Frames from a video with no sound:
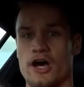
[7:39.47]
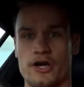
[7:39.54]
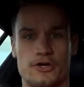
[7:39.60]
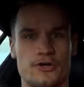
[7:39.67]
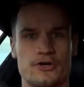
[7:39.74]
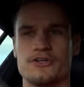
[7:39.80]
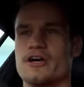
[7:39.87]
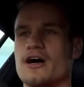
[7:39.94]
a
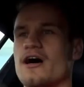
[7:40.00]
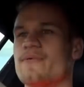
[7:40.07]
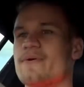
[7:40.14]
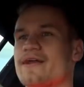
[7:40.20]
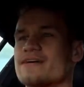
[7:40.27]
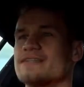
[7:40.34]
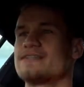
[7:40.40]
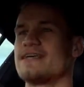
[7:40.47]
good car
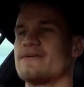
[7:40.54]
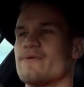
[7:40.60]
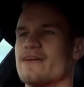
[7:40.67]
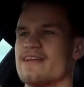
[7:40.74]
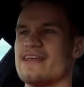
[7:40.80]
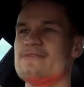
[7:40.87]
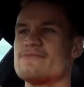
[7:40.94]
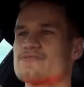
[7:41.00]
when I see
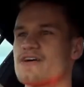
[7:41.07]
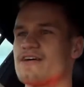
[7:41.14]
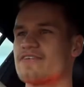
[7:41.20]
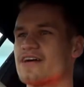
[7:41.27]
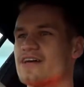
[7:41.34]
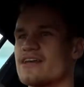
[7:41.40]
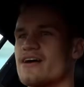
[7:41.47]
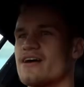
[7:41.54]
one, and he was
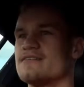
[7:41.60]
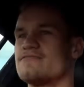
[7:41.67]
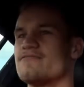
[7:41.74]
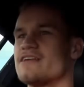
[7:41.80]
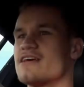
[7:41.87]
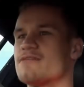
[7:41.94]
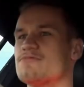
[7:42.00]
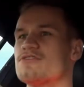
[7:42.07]
driving a nice
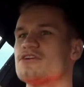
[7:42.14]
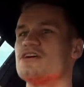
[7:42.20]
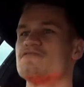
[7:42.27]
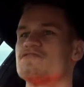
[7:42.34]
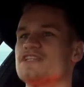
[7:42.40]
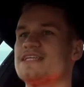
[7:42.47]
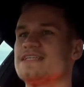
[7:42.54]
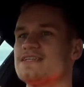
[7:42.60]
VW
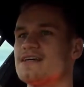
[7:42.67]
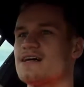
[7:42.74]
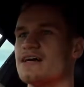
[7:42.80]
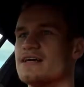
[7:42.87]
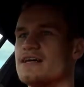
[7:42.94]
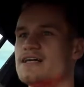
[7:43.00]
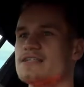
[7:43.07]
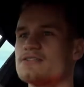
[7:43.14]
Golf GTI,